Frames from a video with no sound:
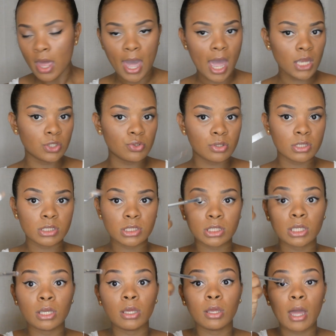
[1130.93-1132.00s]
As you can
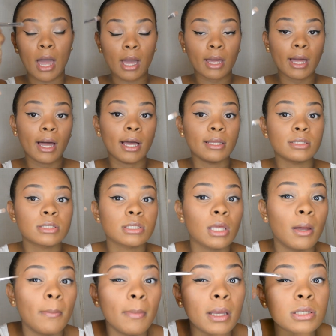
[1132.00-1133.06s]
see, I got
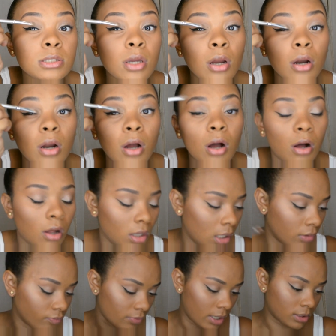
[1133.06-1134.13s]
some mascara all
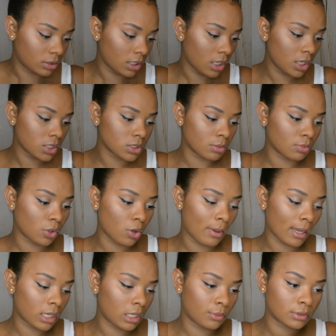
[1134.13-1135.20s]
up right there. So I'm going to go
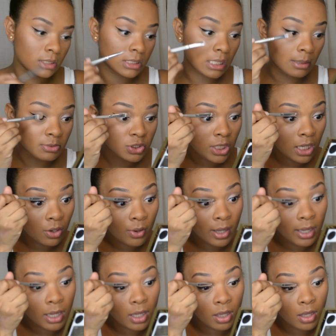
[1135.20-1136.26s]
back in with the same shadow I
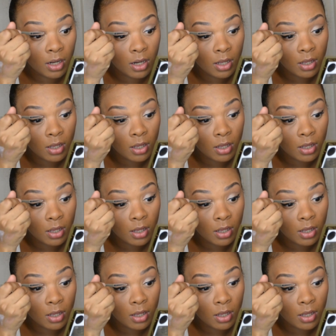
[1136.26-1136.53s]
had.